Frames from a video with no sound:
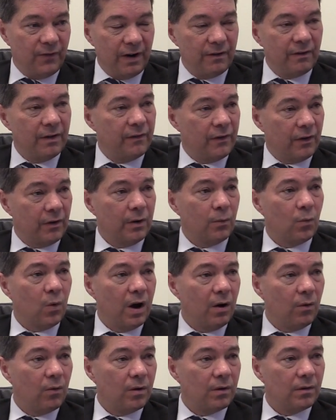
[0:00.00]
very, very
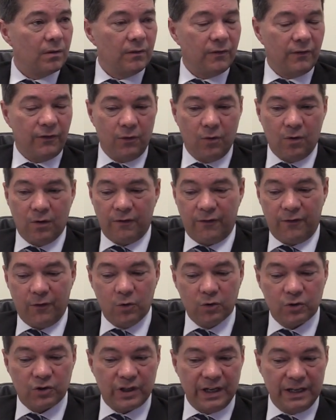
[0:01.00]
well for
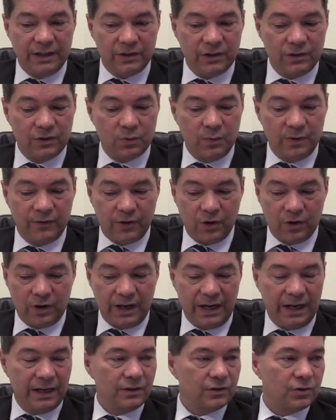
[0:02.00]
4 seasons. We've got
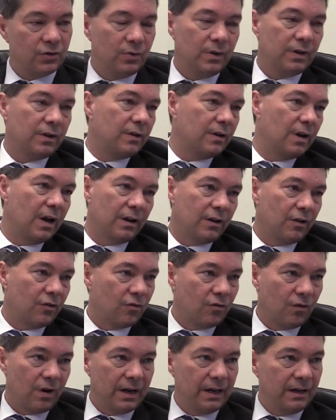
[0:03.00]
it into a
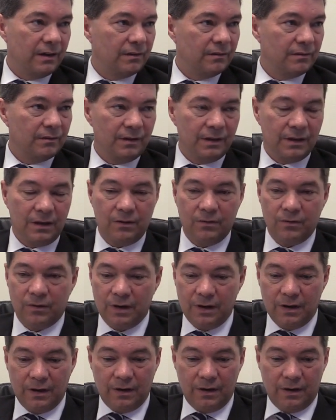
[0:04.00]
great, you know,
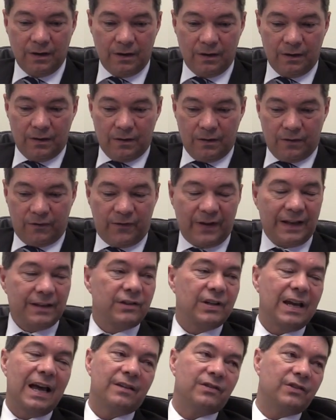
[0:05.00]

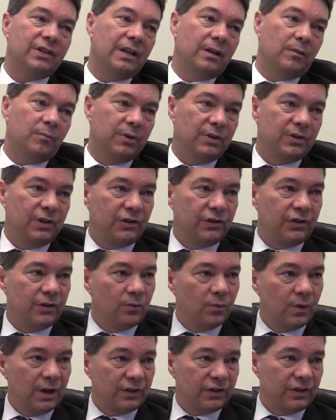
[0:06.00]
fantastic
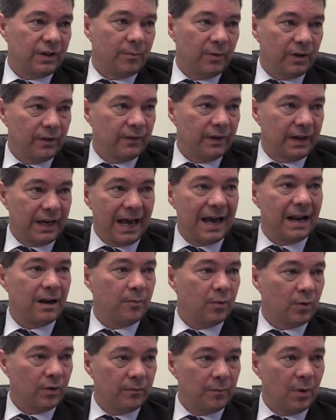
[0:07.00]
position where someone of the
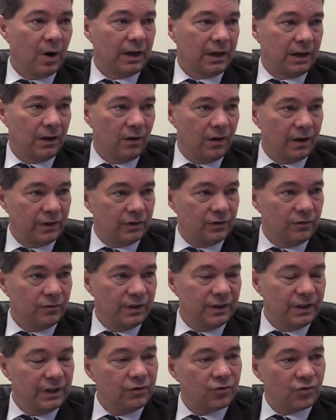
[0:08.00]
calibre of Michael Eisner
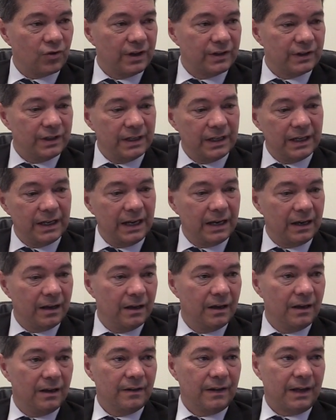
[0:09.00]
is interested in it.
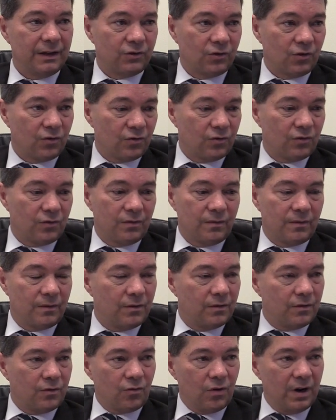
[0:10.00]
That's
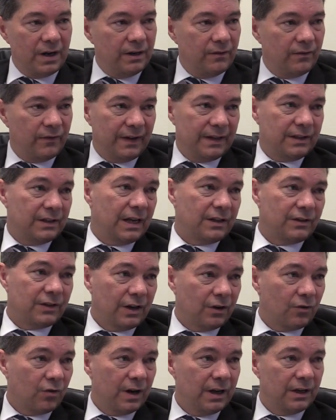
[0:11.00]
great,
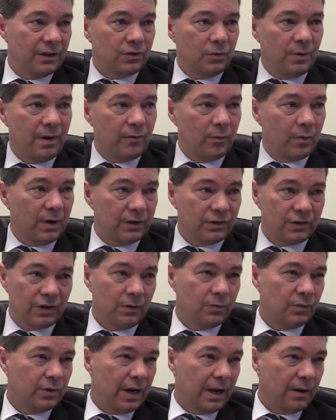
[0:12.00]
fantastic credit to everyone
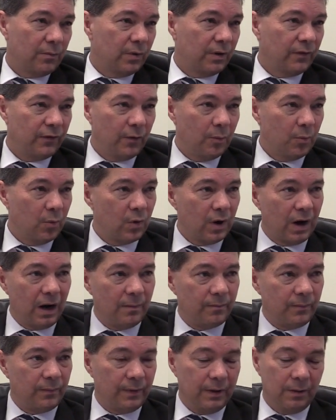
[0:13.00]
associated with the football
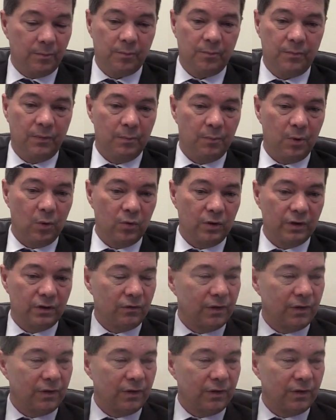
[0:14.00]
club, the board of